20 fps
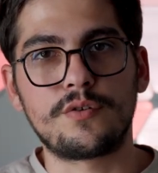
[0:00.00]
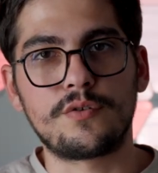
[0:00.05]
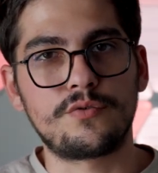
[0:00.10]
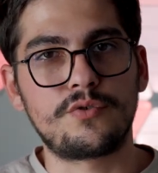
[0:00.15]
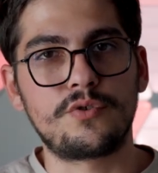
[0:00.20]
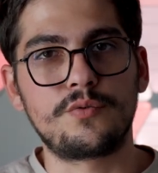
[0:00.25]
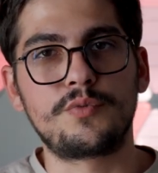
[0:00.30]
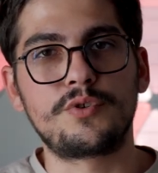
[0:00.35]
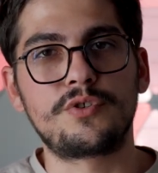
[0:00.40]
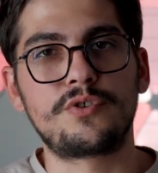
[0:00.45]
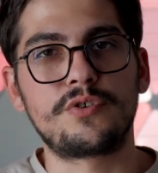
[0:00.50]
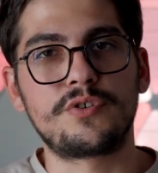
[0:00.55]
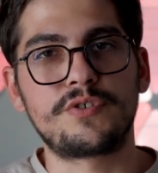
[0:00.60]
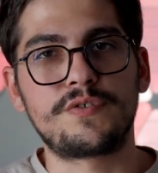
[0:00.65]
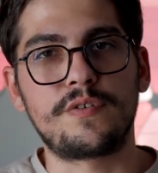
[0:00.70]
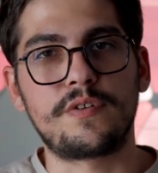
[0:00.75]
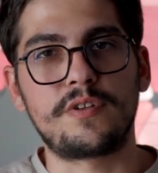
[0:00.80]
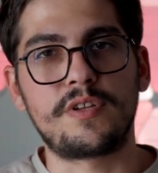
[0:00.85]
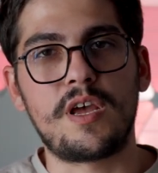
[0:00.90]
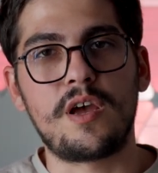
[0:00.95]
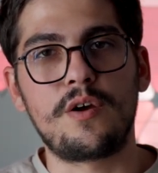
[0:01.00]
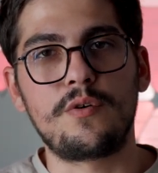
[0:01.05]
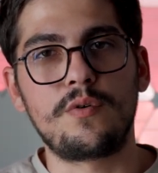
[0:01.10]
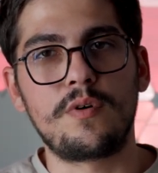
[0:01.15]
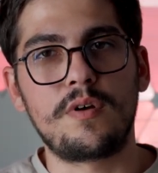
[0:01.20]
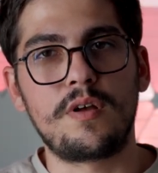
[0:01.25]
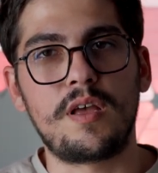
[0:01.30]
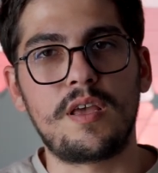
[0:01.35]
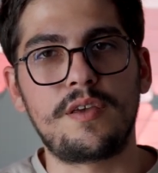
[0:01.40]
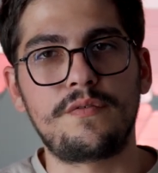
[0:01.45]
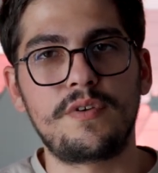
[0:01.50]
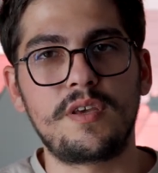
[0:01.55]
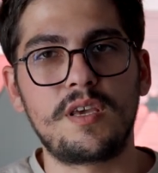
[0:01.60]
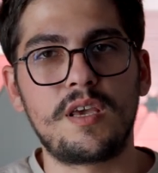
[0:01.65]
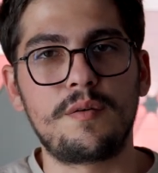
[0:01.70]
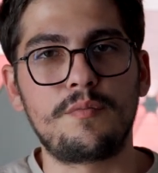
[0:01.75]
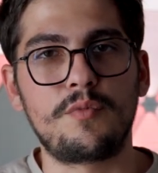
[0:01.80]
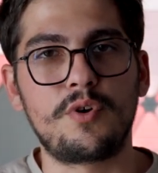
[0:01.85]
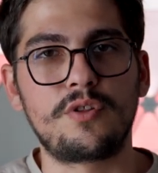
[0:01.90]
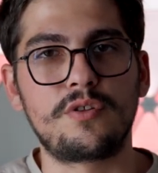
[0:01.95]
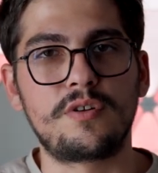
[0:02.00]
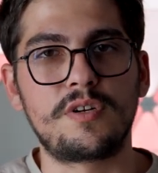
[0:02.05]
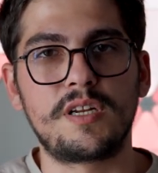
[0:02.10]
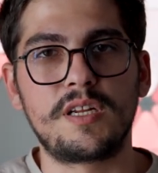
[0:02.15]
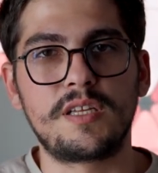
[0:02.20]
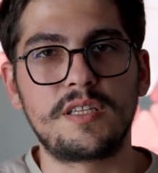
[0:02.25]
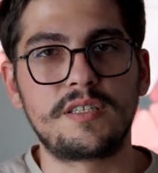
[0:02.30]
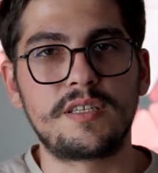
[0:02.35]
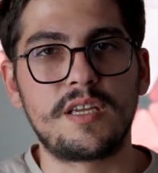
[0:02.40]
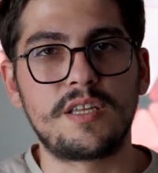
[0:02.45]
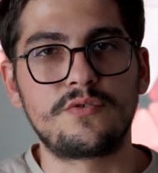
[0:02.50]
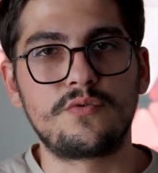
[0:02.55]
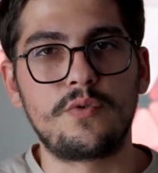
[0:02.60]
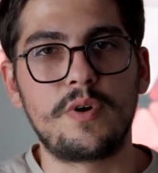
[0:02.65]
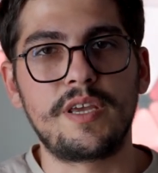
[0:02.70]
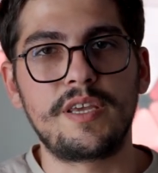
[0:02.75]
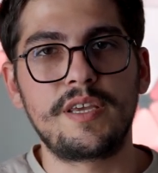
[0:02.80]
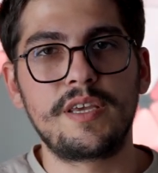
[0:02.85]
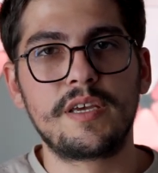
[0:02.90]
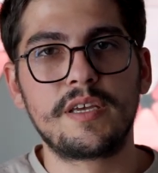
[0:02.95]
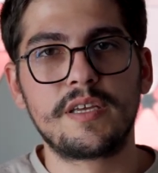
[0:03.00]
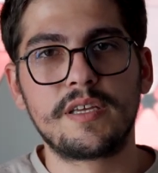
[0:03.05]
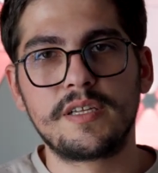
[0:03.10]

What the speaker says: contributors for now, I think I'm gonna let it that way,